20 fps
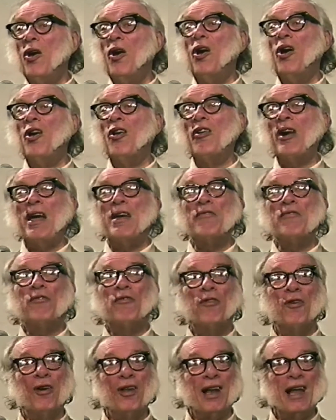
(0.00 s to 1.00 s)
or a
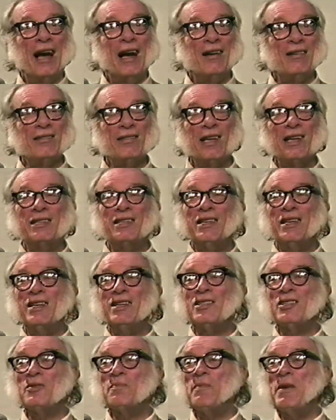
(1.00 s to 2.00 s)
fallout that
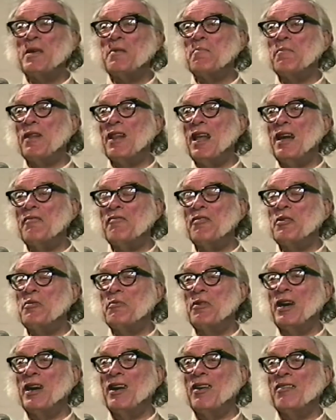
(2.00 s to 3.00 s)
kills people
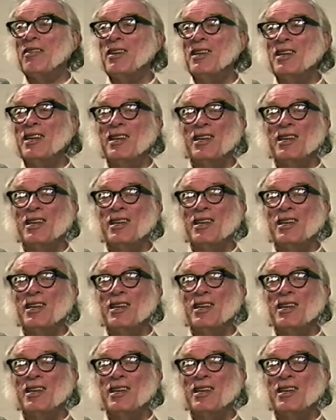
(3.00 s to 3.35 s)
everywhere,